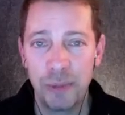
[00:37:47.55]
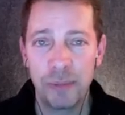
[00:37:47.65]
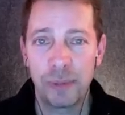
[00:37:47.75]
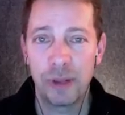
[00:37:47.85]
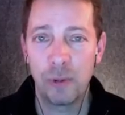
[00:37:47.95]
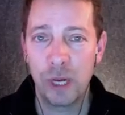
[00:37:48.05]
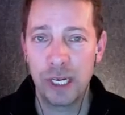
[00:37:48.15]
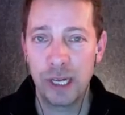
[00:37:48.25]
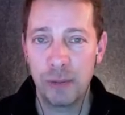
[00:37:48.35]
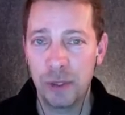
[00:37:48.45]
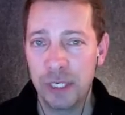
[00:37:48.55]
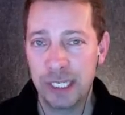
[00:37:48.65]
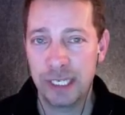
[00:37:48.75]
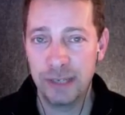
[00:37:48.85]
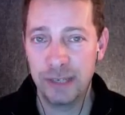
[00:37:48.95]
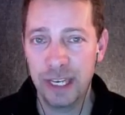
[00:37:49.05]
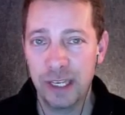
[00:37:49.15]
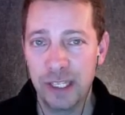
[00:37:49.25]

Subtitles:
people at 1WD-TV,